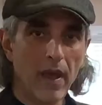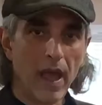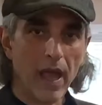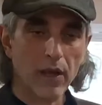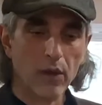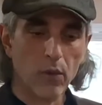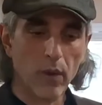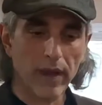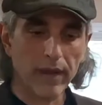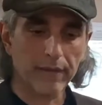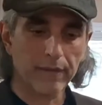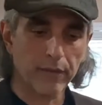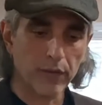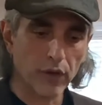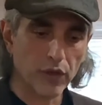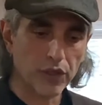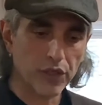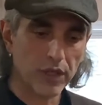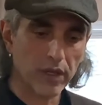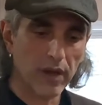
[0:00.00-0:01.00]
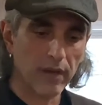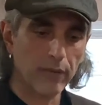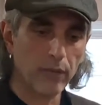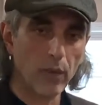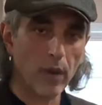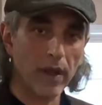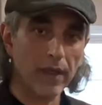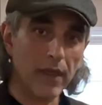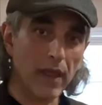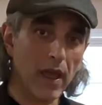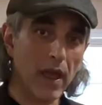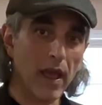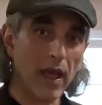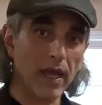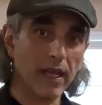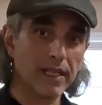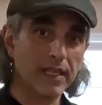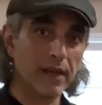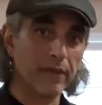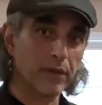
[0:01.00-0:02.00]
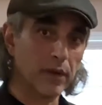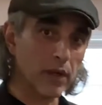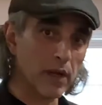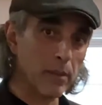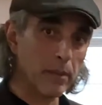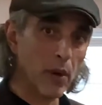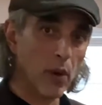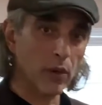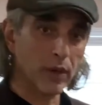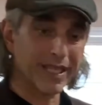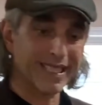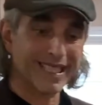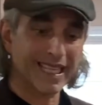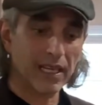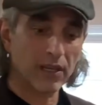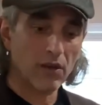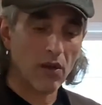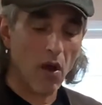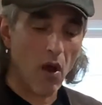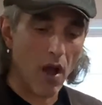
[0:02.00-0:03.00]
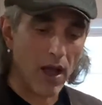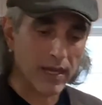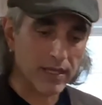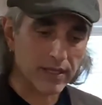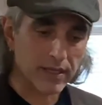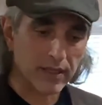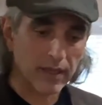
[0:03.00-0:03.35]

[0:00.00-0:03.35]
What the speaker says: A quick version of what different components can cost.